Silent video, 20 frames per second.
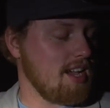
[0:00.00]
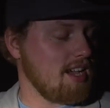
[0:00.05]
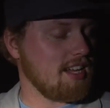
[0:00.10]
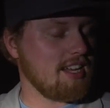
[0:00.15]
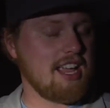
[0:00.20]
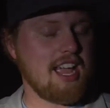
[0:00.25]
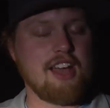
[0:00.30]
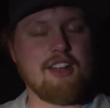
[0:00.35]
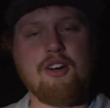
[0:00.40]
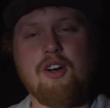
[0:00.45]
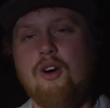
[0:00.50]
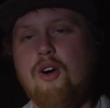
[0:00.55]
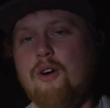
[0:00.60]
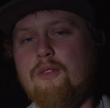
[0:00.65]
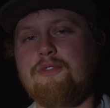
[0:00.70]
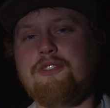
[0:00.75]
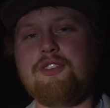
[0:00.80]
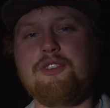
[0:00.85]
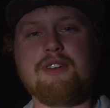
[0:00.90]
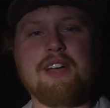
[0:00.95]
again,
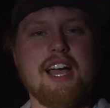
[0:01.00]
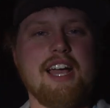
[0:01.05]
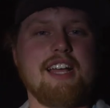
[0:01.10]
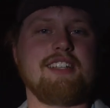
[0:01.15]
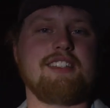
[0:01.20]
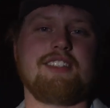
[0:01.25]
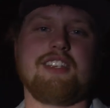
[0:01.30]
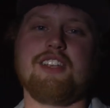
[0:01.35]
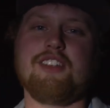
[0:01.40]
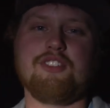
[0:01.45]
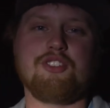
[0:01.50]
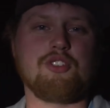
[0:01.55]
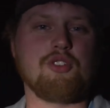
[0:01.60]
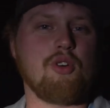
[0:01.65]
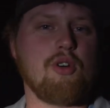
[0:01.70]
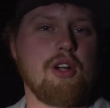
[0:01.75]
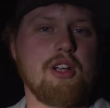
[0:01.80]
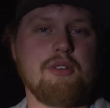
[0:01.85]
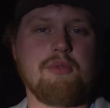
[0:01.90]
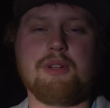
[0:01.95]
hopefully you guys
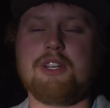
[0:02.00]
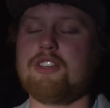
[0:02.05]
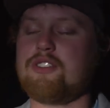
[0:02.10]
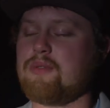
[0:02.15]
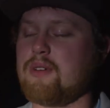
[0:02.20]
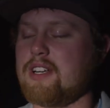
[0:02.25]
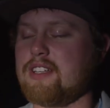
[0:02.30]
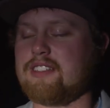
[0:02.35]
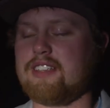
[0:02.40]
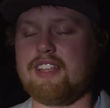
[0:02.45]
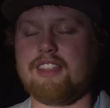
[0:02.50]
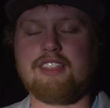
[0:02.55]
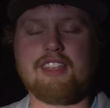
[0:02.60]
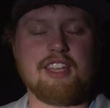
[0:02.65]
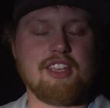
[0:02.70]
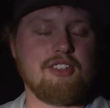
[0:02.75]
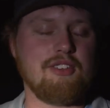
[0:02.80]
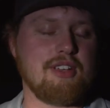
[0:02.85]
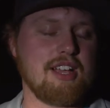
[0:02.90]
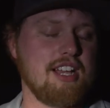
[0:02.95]
enjoyed. We just want to say
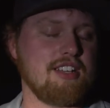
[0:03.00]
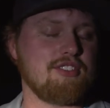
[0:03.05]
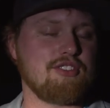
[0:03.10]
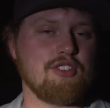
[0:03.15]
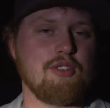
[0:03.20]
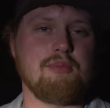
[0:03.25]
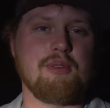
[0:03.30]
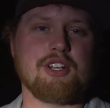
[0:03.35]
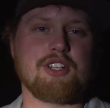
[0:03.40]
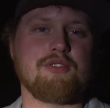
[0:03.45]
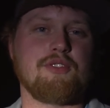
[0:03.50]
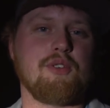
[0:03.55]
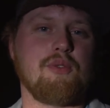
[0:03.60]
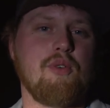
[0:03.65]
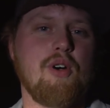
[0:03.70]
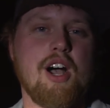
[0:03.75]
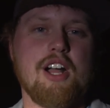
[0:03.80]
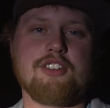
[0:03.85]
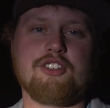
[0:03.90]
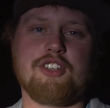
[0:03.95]
thank you guys so much for
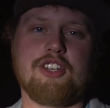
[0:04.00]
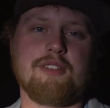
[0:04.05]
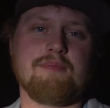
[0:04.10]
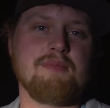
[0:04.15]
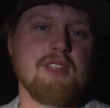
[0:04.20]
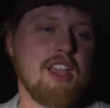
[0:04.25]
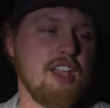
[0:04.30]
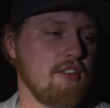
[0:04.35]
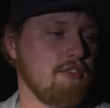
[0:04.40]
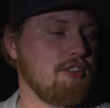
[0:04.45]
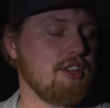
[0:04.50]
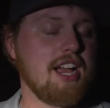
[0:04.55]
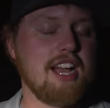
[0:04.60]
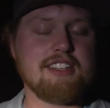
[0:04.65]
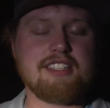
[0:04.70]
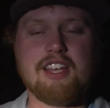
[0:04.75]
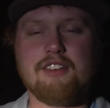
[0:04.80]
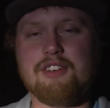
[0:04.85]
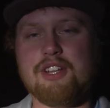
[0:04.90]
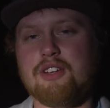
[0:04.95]
watching. If you
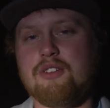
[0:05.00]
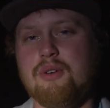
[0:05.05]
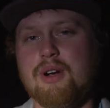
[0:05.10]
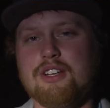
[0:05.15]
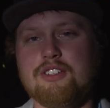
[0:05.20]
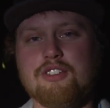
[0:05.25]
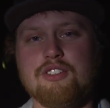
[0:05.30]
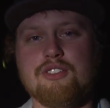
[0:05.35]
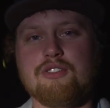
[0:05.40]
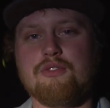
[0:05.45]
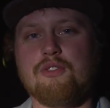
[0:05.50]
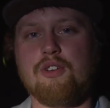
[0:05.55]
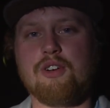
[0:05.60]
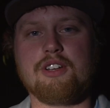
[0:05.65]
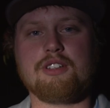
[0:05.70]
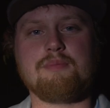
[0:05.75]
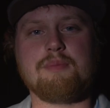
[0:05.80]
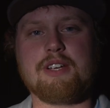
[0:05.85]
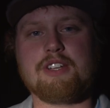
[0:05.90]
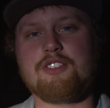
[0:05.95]
guys have any questions for
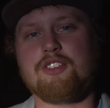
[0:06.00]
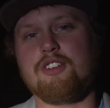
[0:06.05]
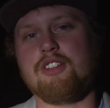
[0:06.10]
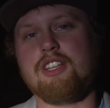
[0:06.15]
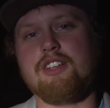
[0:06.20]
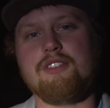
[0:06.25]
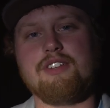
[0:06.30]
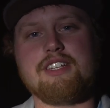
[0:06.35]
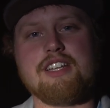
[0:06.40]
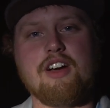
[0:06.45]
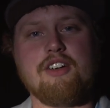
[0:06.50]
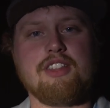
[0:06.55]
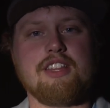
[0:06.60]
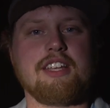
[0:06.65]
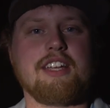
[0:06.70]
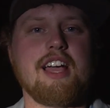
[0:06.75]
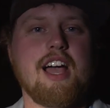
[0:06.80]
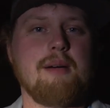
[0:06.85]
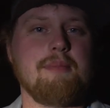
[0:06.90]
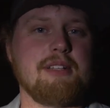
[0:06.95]
us, make sure to leave it down in the
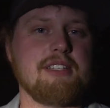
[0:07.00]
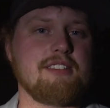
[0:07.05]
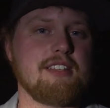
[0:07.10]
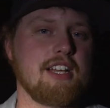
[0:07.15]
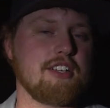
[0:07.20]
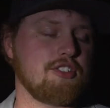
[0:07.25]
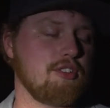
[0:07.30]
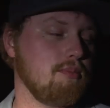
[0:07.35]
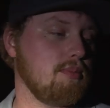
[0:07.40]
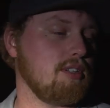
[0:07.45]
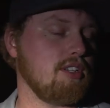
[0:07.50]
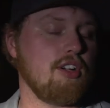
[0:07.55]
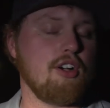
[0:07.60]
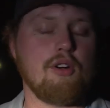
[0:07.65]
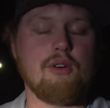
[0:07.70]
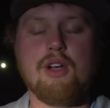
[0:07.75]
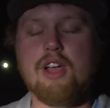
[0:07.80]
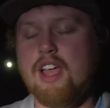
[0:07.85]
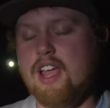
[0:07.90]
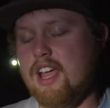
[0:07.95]
comment section
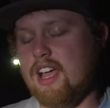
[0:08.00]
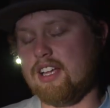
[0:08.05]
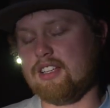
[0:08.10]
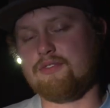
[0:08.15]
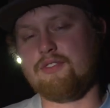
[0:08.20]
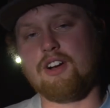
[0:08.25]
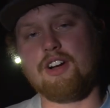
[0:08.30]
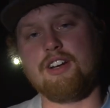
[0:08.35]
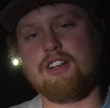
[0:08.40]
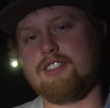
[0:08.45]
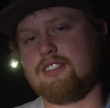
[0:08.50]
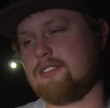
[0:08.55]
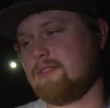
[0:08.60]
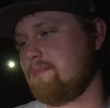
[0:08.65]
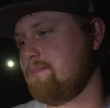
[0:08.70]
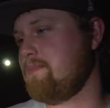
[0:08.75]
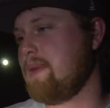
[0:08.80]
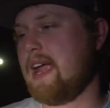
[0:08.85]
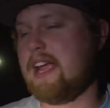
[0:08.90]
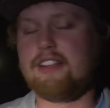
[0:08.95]
below as far as
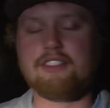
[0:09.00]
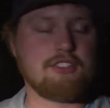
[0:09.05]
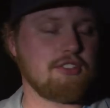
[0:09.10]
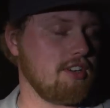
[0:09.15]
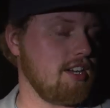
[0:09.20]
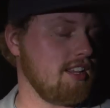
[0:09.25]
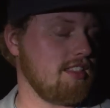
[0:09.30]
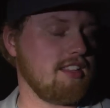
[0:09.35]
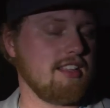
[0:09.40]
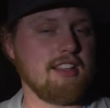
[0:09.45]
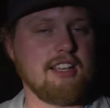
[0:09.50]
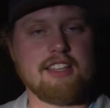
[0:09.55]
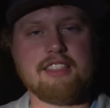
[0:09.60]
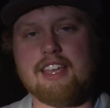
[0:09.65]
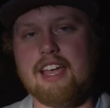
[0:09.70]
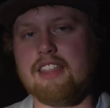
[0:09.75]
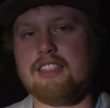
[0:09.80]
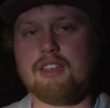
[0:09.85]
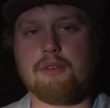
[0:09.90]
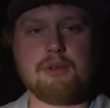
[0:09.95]
baits or anything like
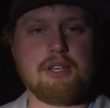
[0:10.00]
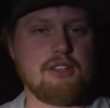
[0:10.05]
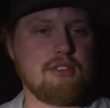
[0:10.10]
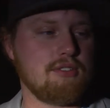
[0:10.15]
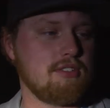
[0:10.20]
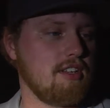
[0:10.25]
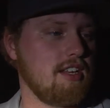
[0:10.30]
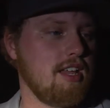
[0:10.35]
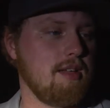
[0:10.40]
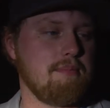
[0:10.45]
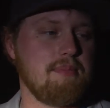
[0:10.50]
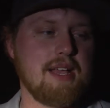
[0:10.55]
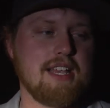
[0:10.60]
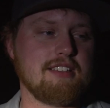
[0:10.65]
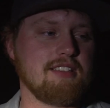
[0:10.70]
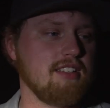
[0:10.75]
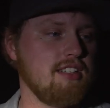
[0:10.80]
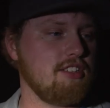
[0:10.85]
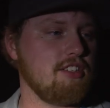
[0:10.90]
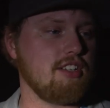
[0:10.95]
that that we use today.
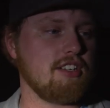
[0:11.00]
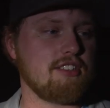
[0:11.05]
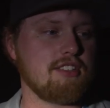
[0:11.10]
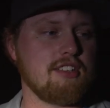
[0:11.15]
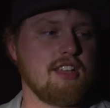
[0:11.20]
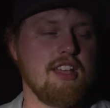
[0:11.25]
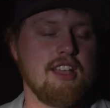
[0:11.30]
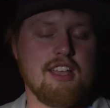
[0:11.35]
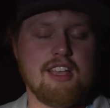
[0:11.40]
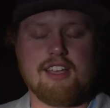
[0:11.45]
Basically just